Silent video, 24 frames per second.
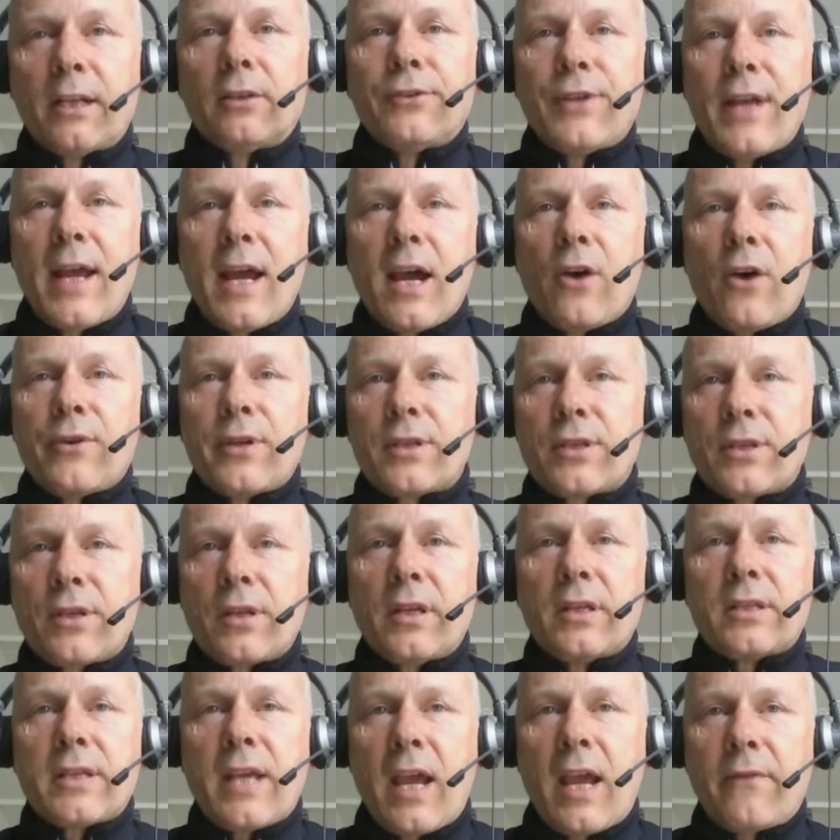now.
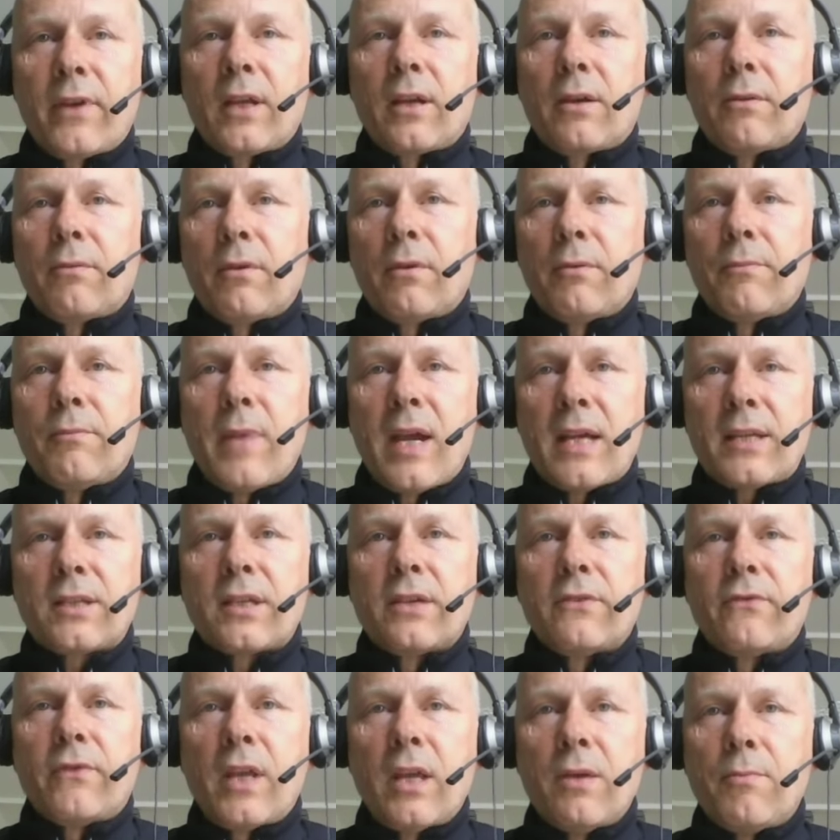It's having a
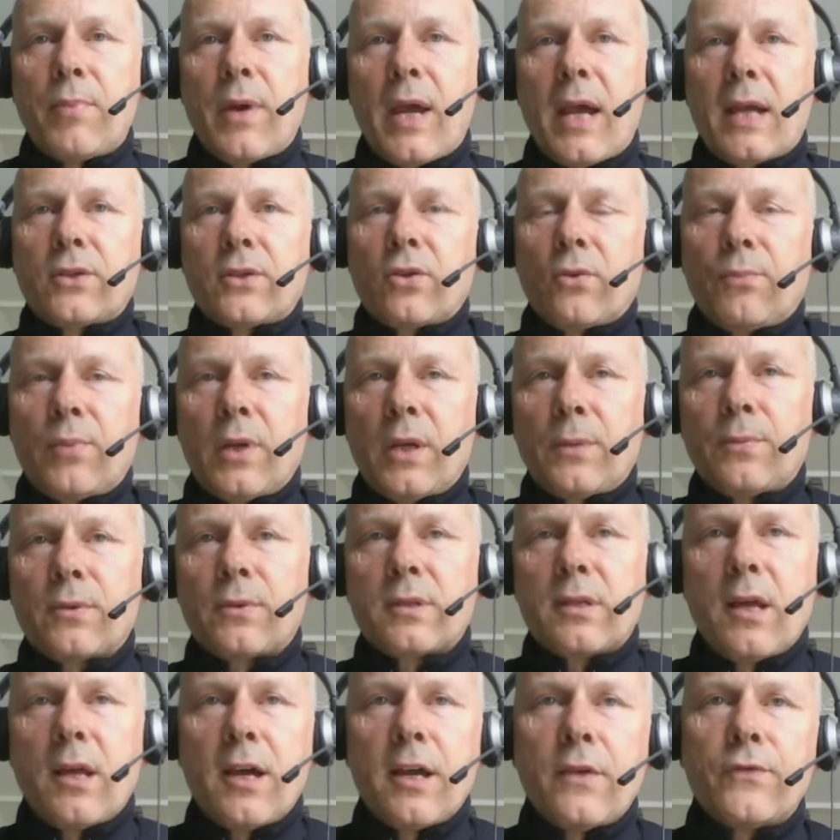massive impact on
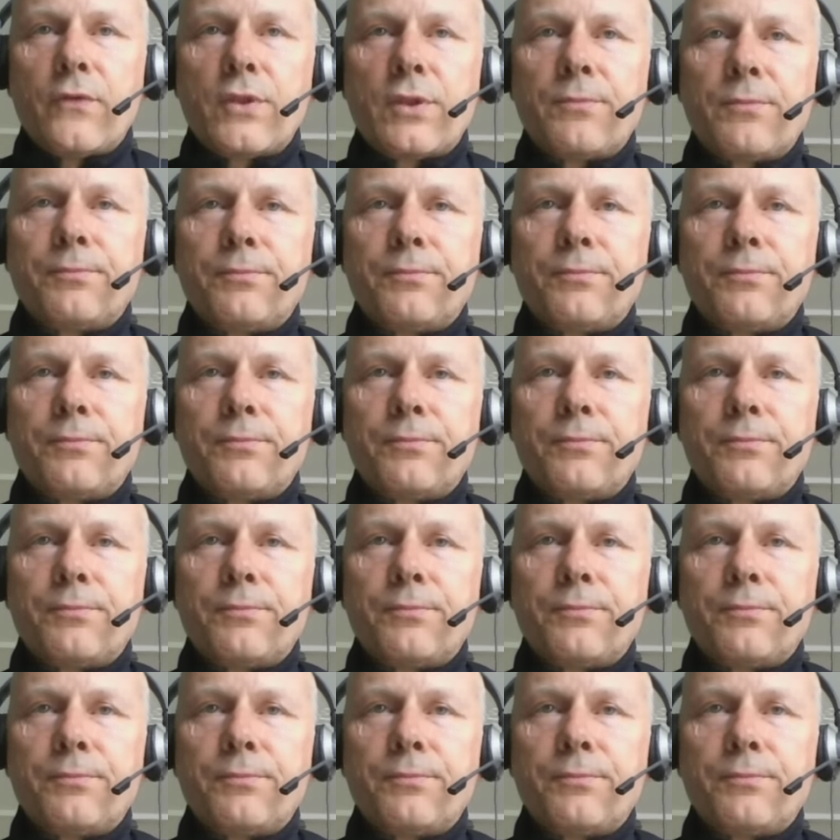people's lives.